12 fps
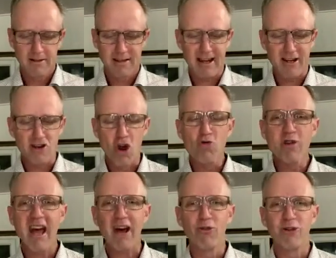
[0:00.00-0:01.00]
that are no
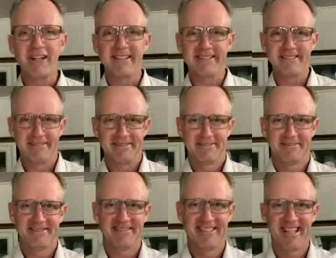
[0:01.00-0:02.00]
doubt written
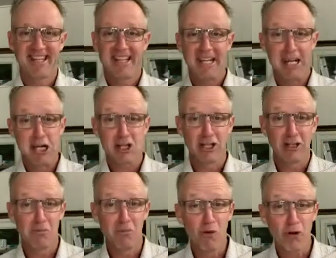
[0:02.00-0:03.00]
in his
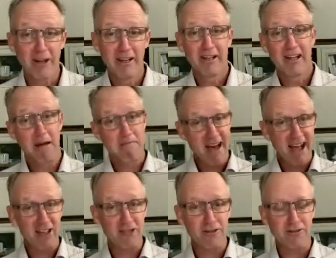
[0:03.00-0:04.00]
little book
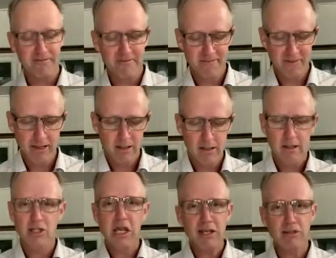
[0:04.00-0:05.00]
about you.
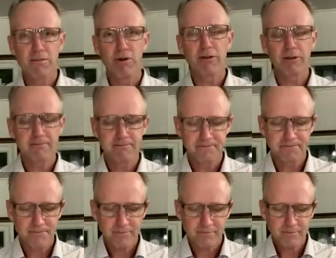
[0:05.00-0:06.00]
It's his book.
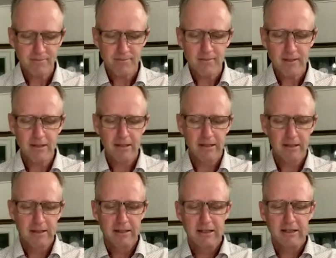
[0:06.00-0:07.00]

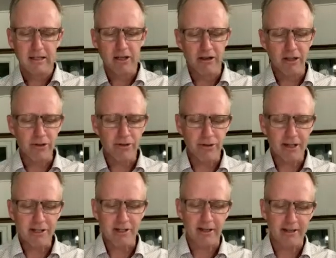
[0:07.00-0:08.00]
That you're a new
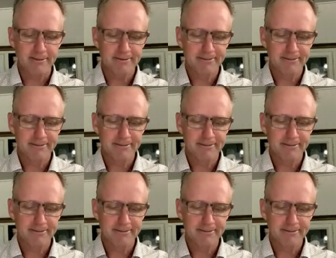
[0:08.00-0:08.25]
creature.